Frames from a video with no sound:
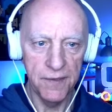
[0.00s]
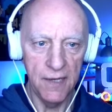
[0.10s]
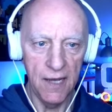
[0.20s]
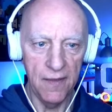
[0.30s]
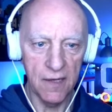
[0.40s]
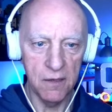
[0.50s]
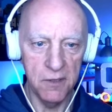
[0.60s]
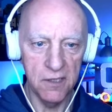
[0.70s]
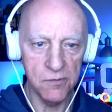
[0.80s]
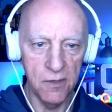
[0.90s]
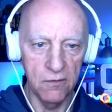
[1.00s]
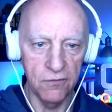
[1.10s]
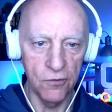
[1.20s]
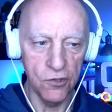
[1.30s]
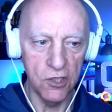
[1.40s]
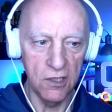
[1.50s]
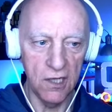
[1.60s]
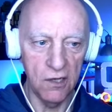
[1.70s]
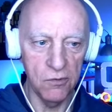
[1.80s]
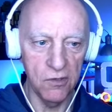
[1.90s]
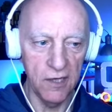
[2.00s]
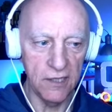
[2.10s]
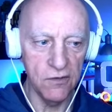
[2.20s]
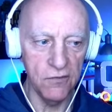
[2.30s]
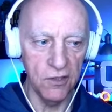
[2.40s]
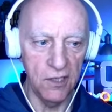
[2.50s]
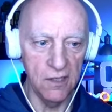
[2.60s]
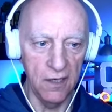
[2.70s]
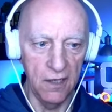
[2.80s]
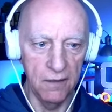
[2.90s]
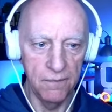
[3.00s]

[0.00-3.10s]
Yeah, they're coming this way, unfortunately. I would like to have gone in there